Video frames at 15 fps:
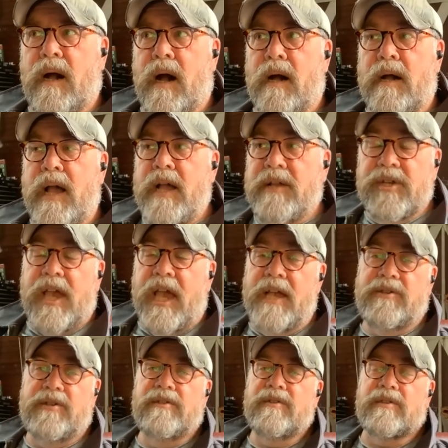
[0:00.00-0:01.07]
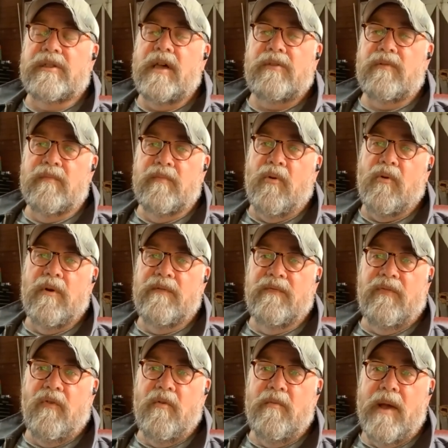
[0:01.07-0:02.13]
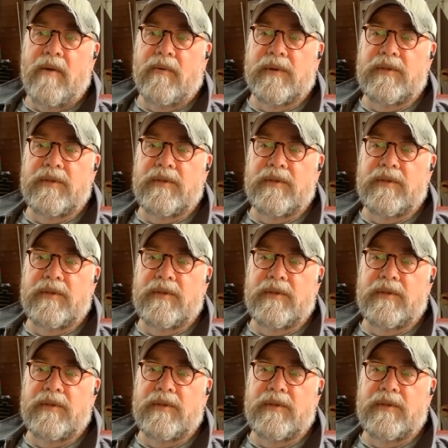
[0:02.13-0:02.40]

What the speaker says: Education is another important format.